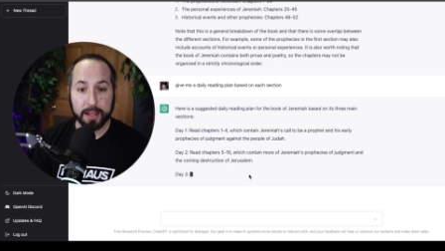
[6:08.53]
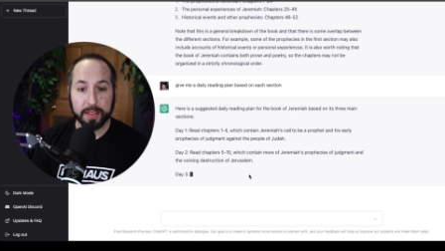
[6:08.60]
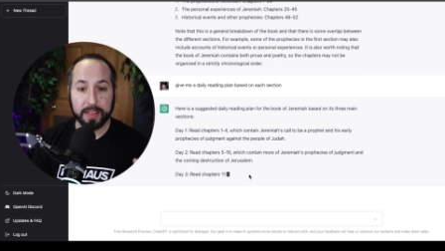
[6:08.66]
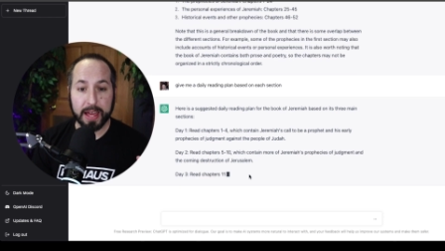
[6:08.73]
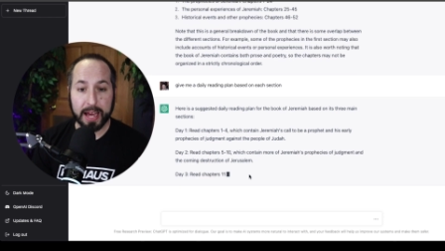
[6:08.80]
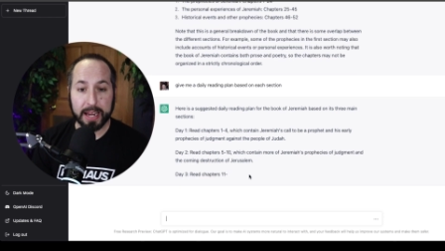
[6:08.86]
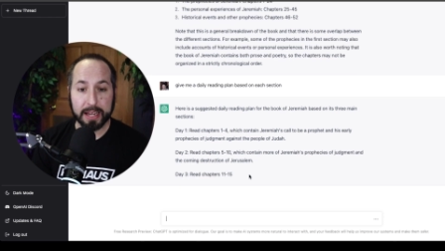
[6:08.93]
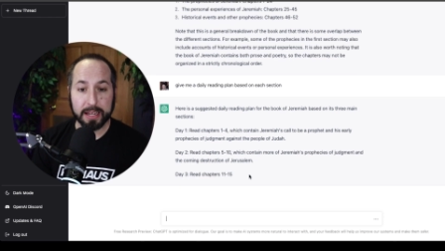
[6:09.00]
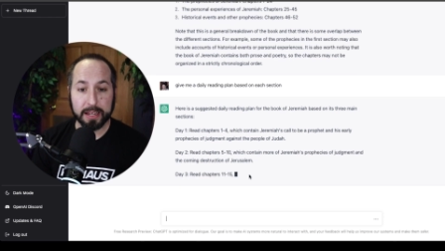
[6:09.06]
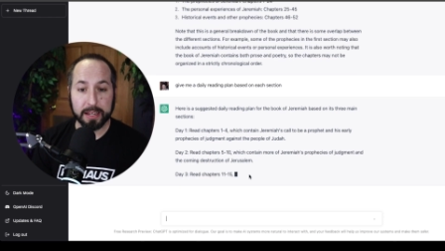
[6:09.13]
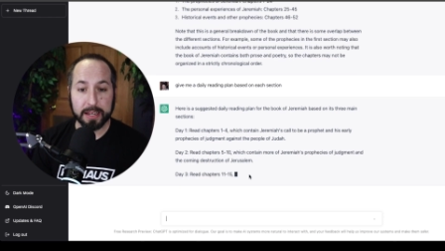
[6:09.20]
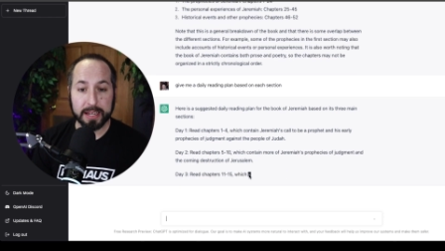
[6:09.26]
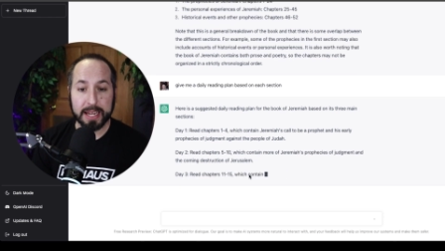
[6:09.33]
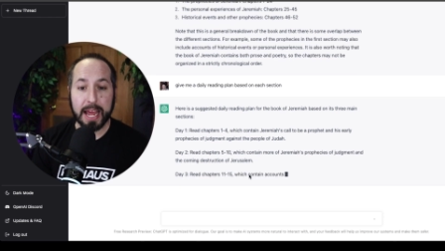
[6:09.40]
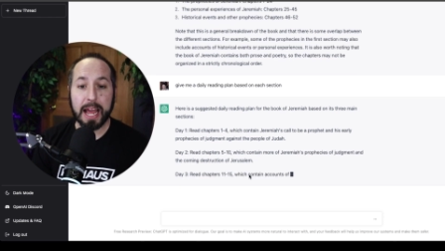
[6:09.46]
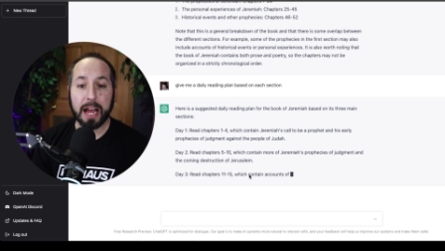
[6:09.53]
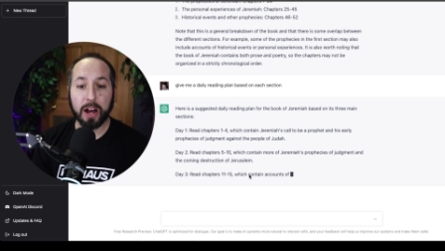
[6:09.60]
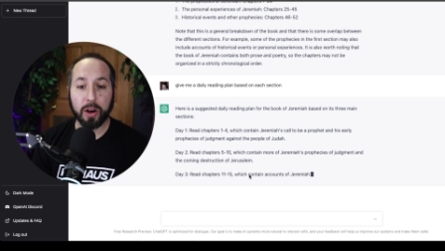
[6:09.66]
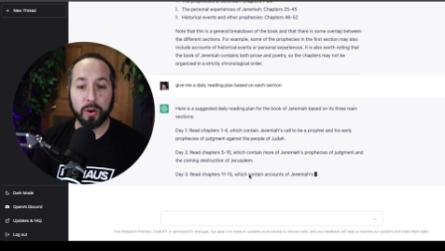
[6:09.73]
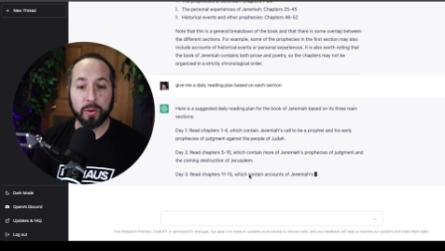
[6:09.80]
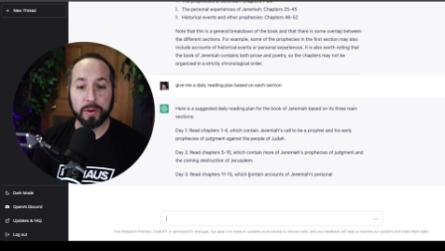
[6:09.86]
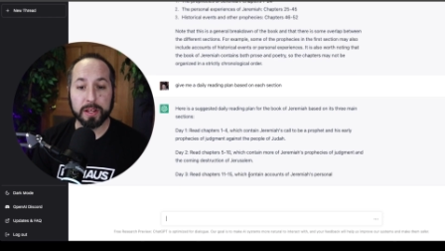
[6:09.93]
that
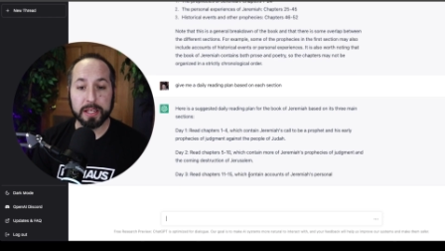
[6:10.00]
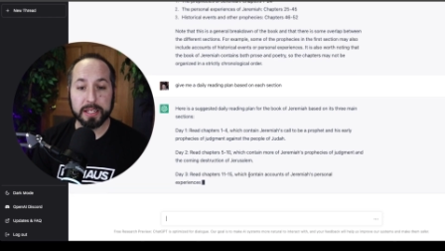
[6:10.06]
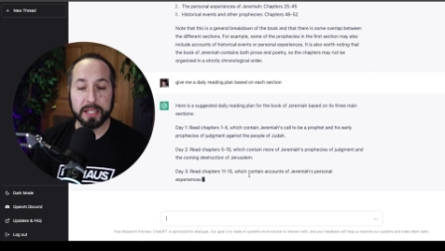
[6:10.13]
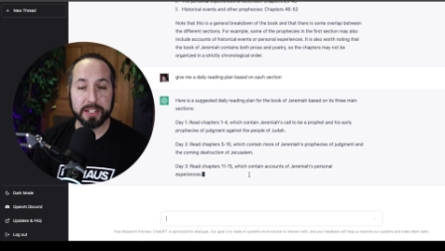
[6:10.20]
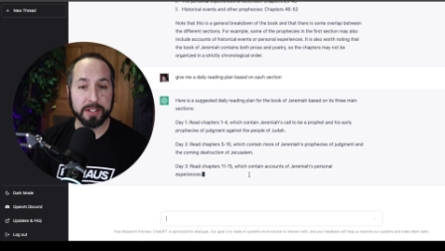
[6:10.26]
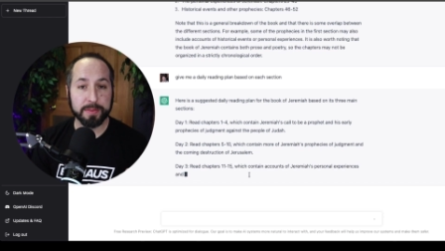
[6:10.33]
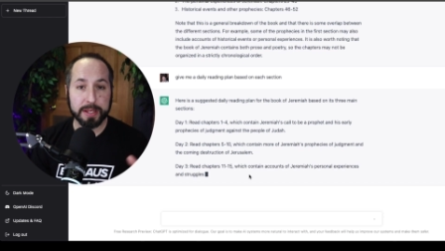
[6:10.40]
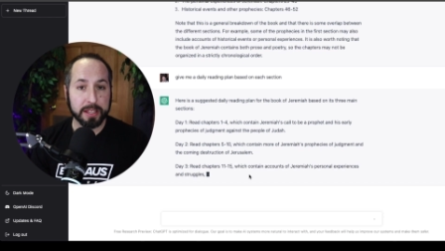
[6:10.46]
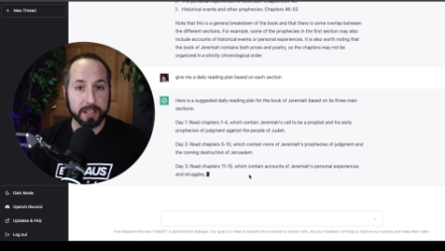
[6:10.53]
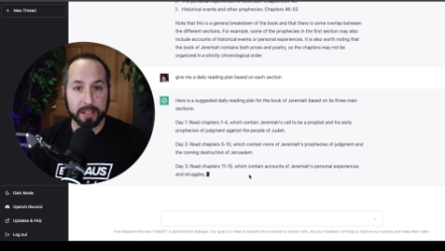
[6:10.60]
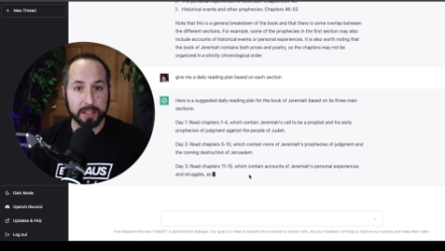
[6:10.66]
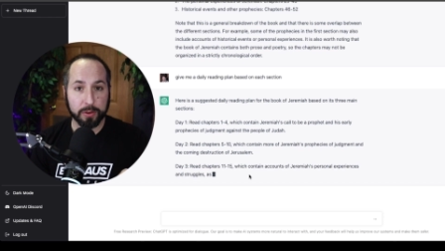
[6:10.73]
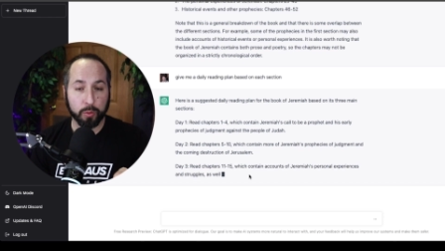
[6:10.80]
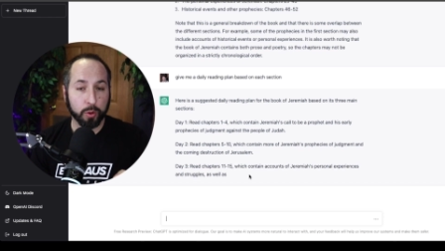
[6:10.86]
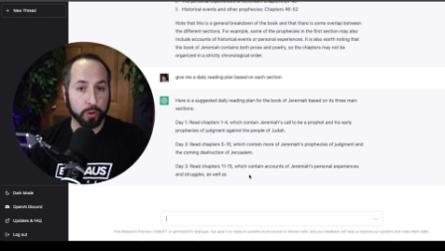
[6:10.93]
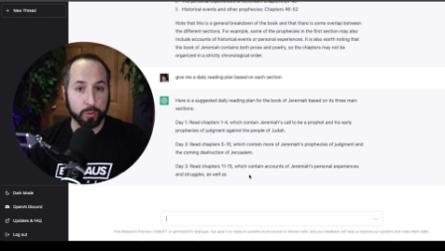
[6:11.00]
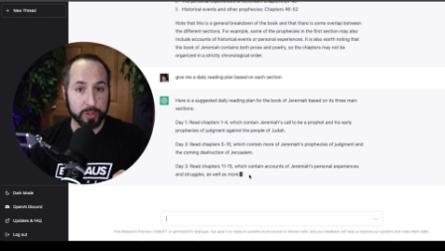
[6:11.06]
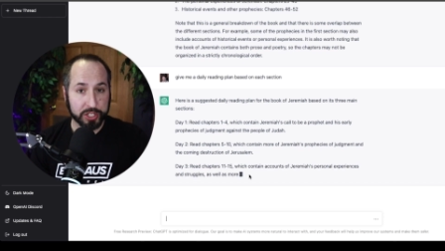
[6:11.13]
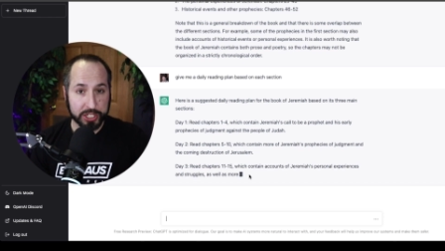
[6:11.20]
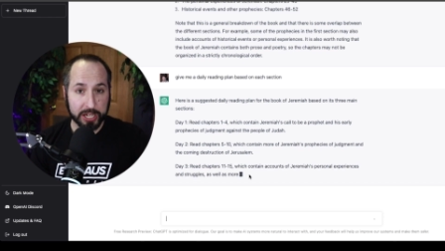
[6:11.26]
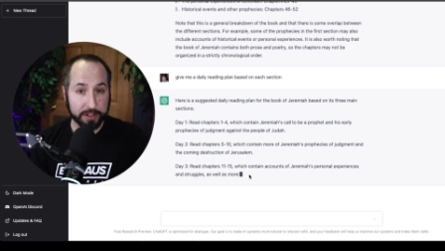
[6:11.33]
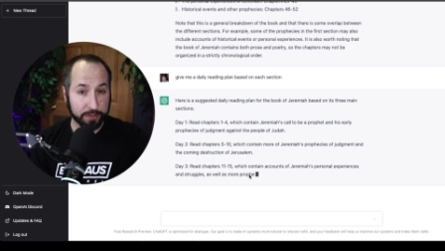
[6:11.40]
now it doesn't mean the work was
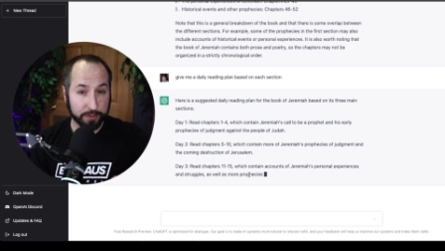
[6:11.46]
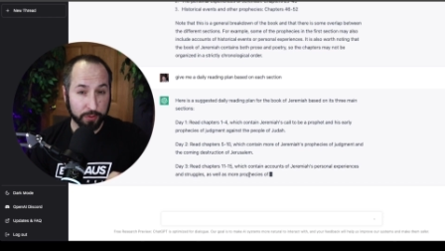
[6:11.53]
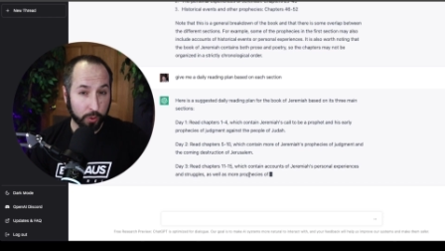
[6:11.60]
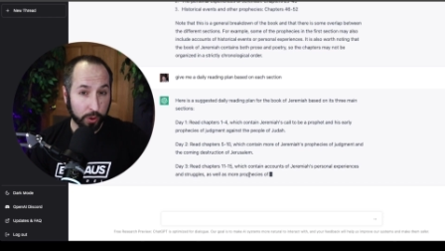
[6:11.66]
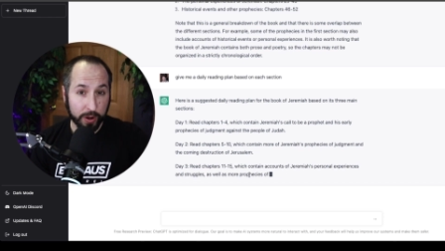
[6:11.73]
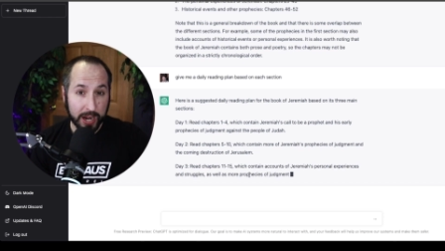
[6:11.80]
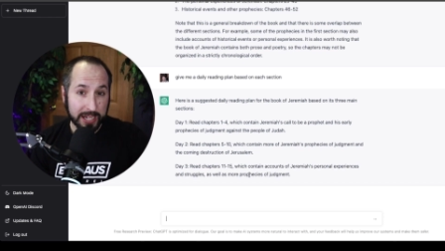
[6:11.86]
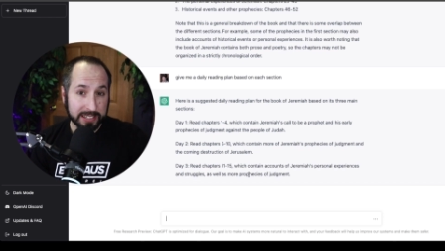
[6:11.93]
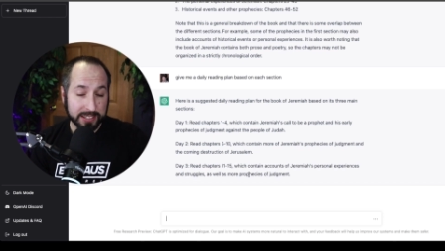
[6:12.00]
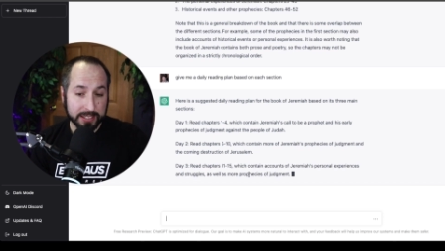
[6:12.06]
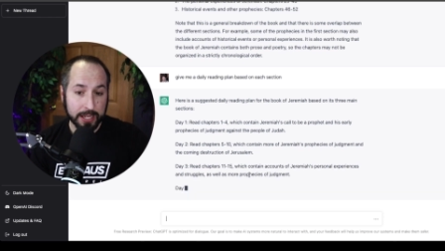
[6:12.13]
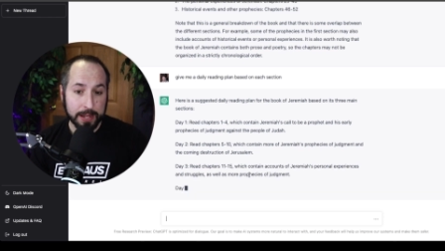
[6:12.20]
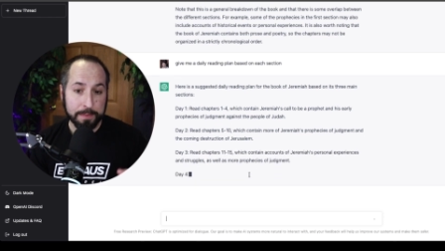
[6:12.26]
done for us.